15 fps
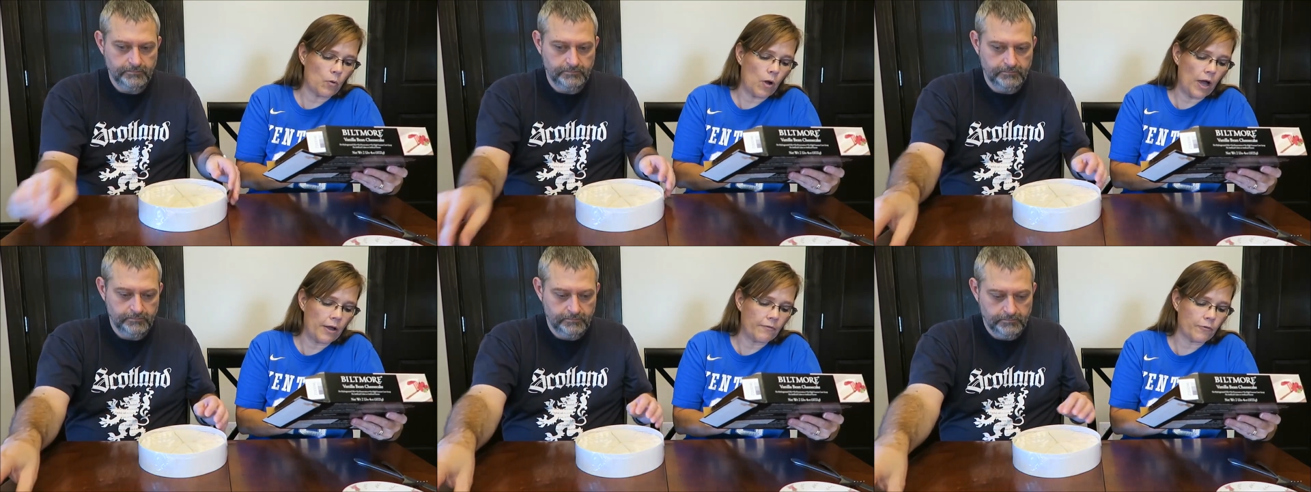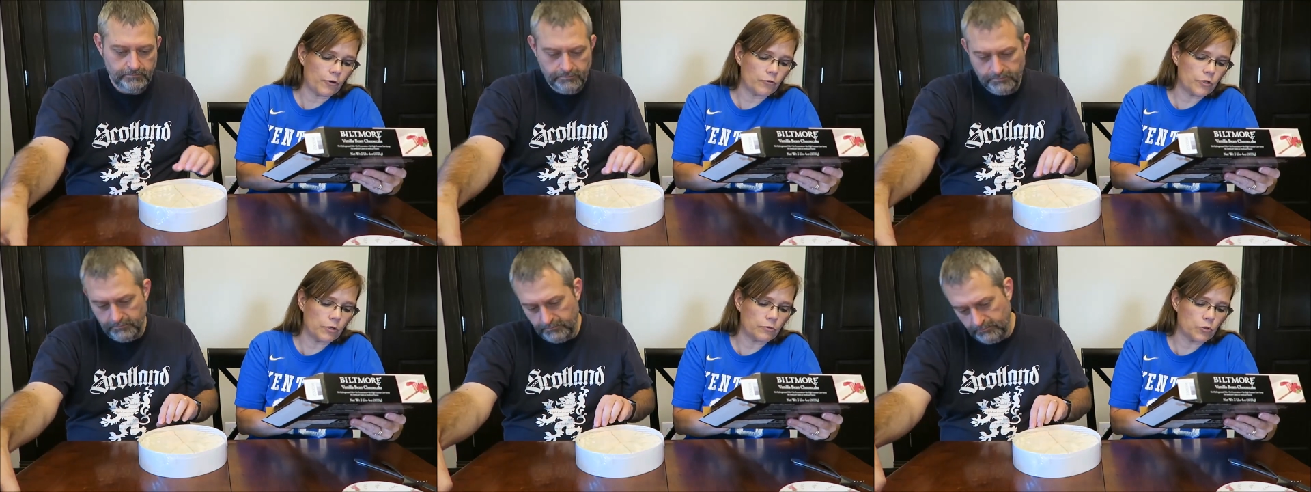Speaker 1: no high
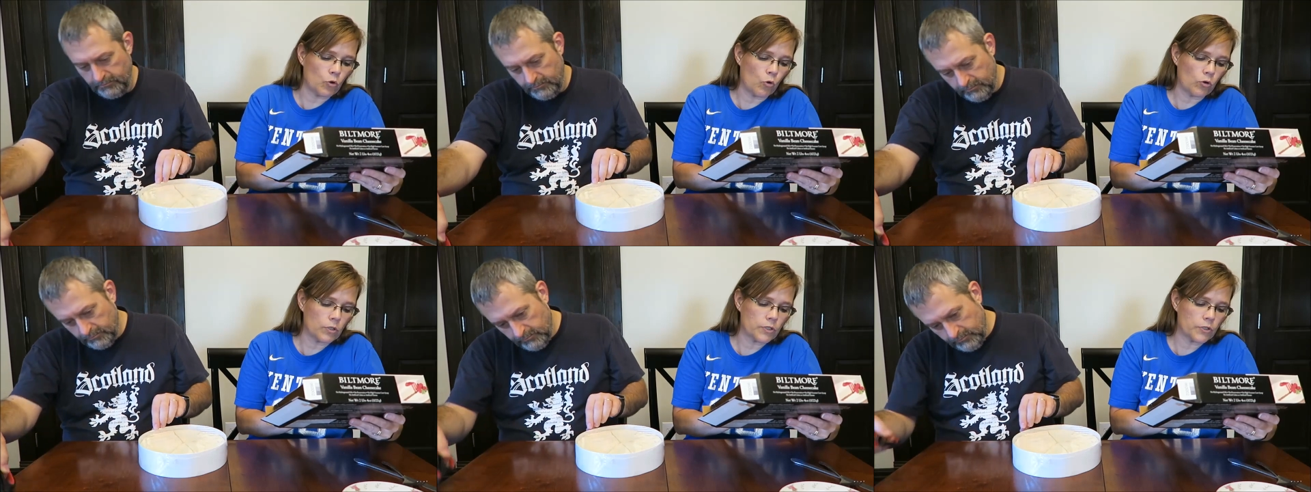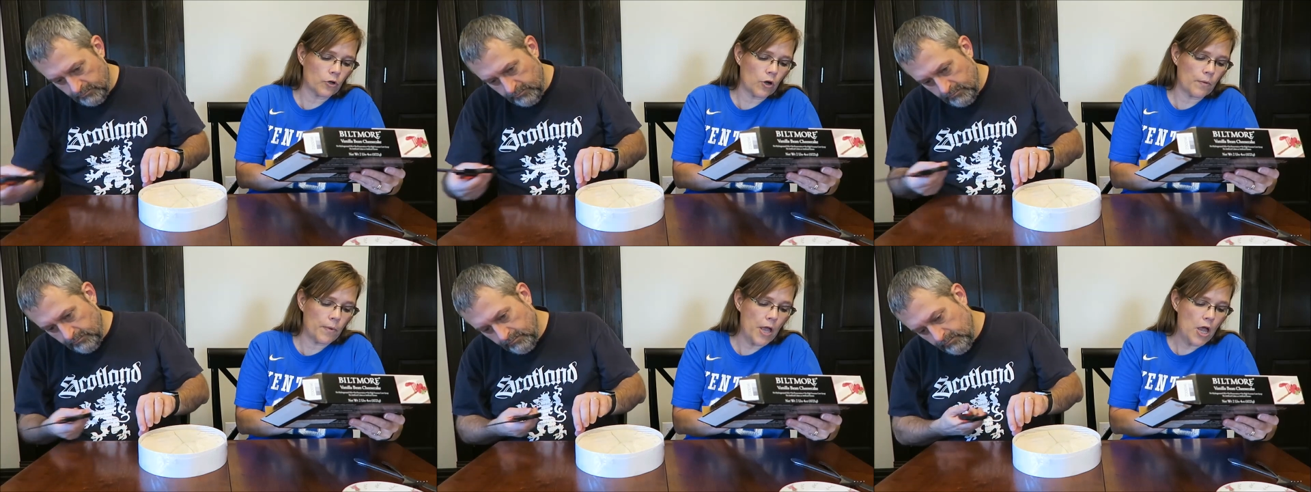fructose corn
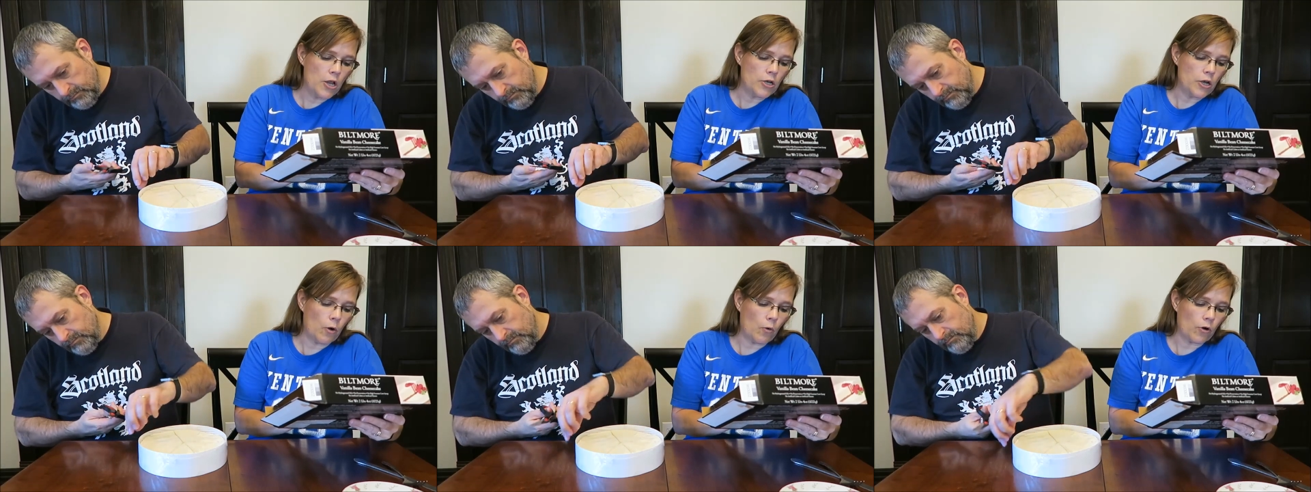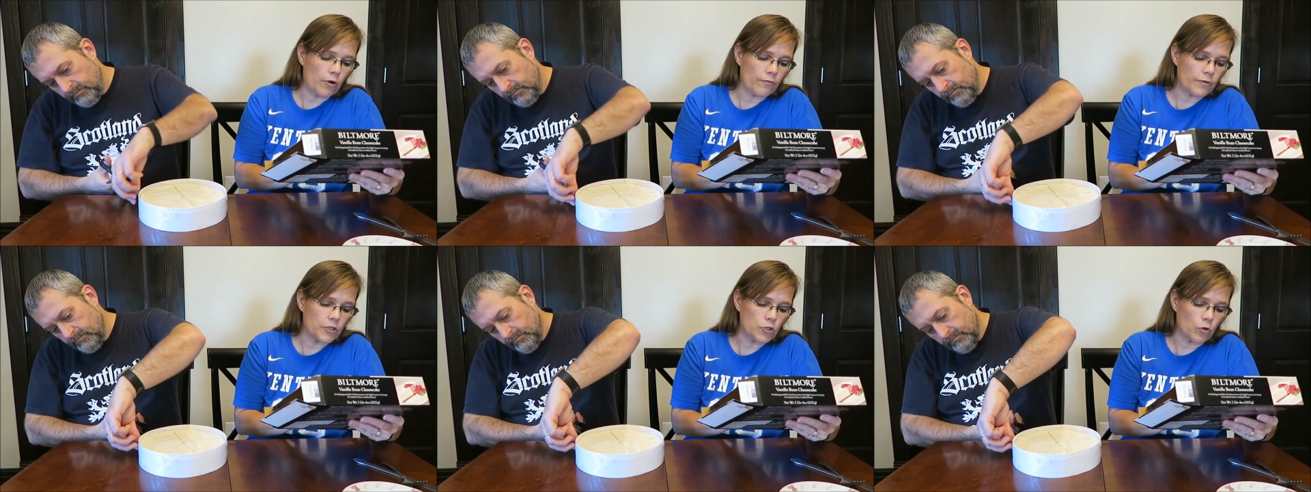syrup, no
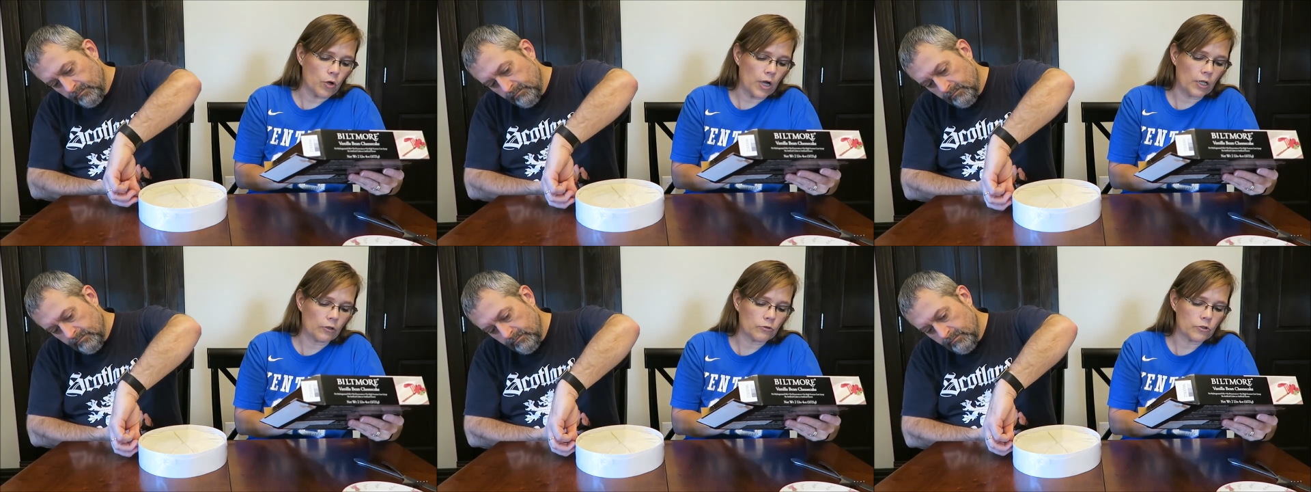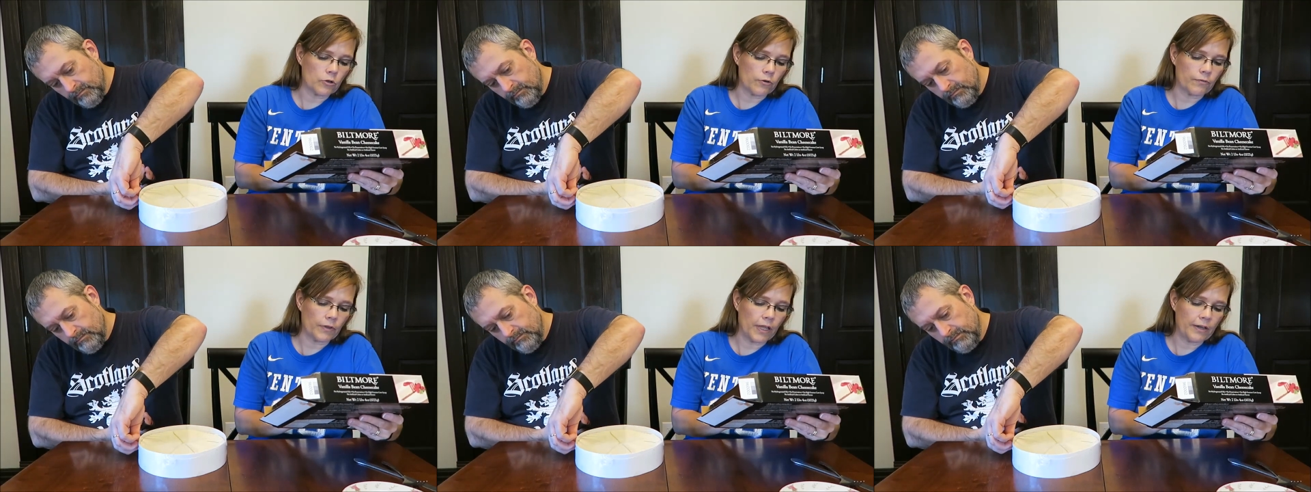artificial
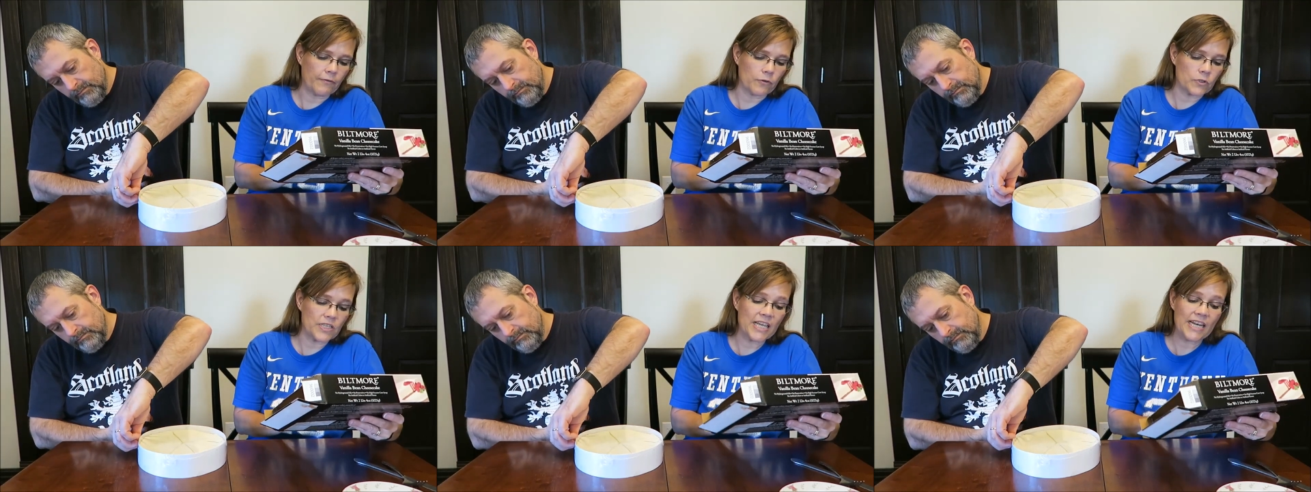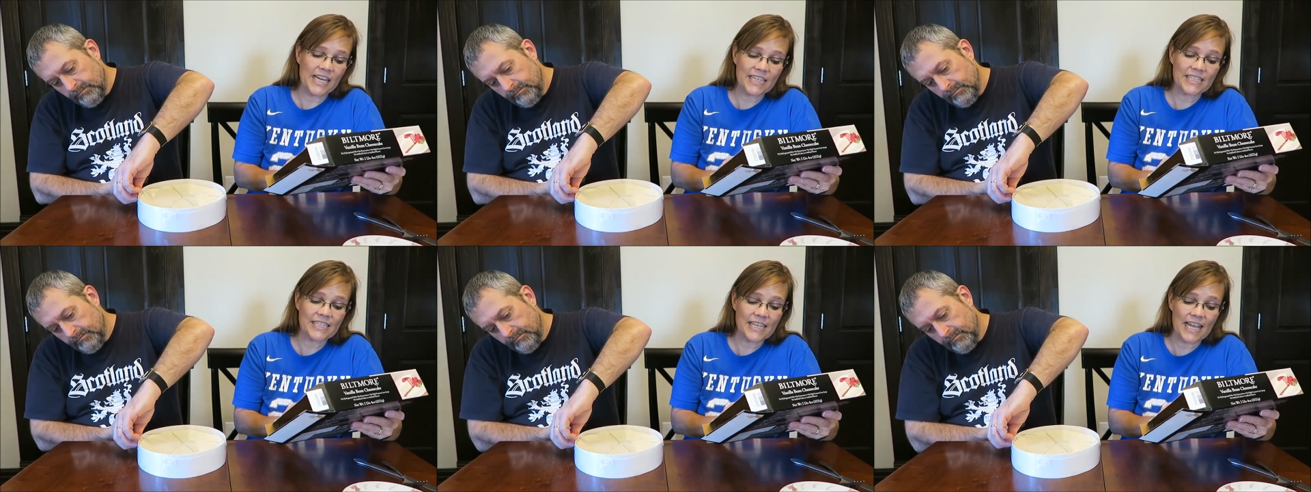colors or flavors.
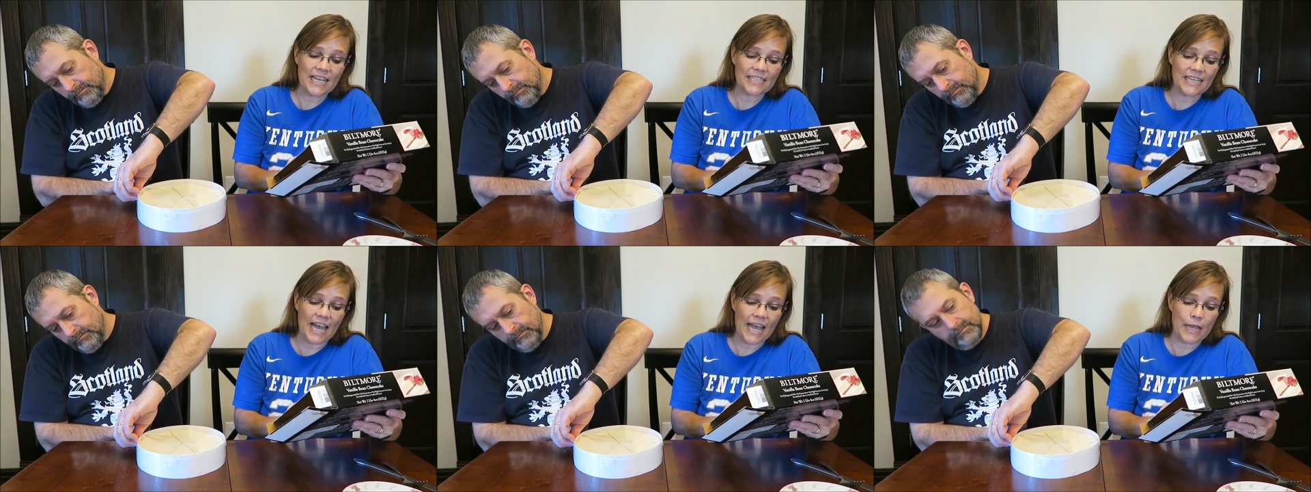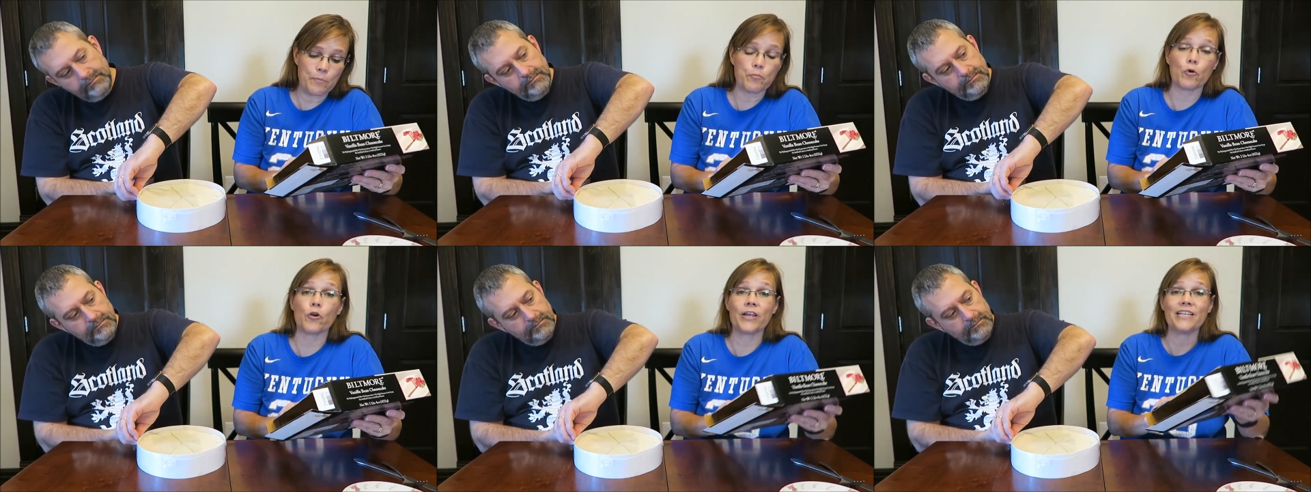And it says
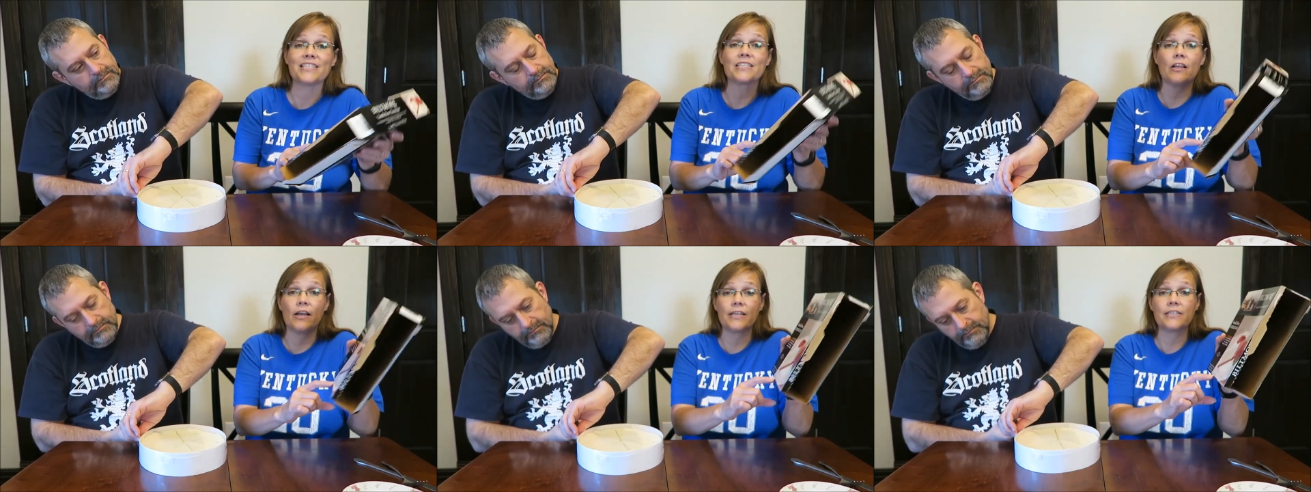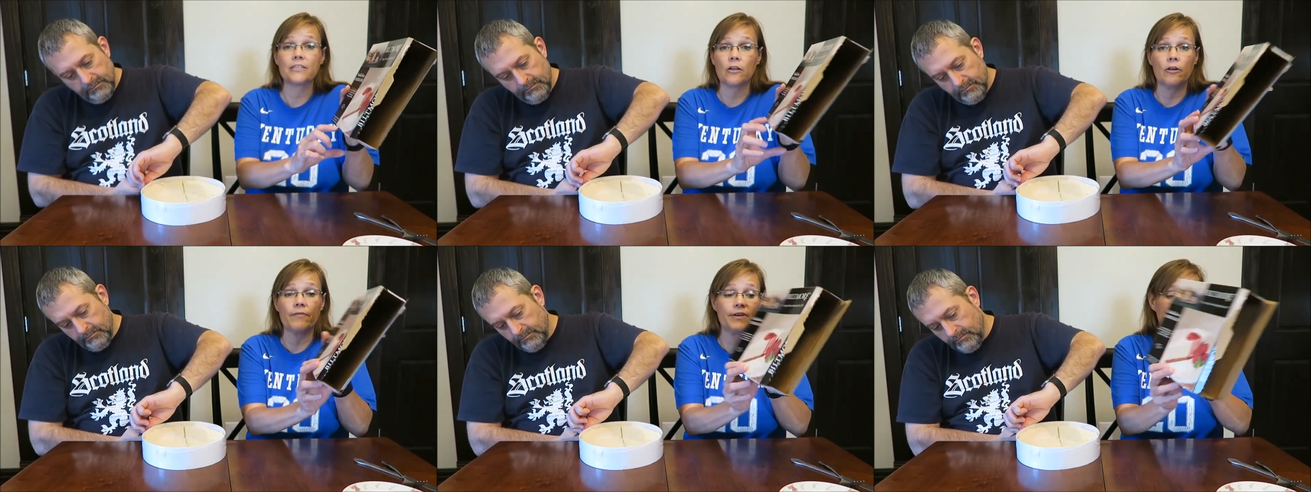eight
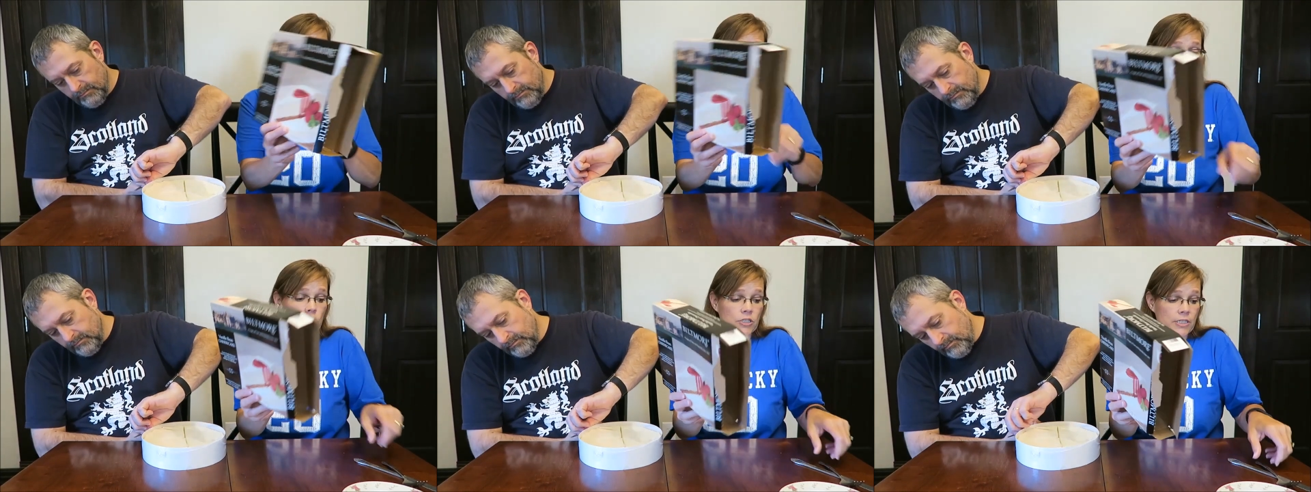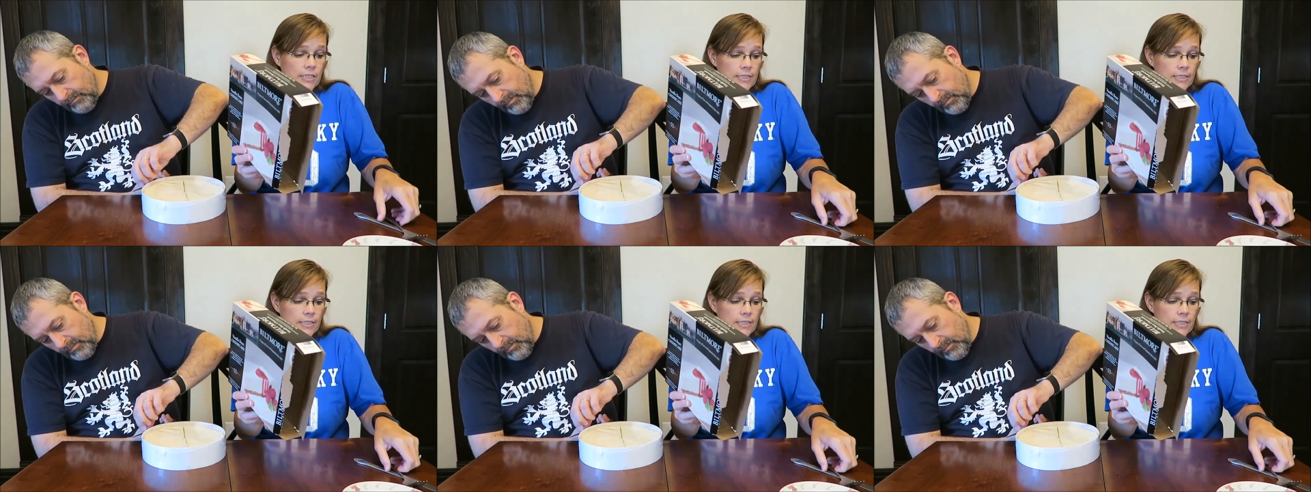pre-sliced servings. I just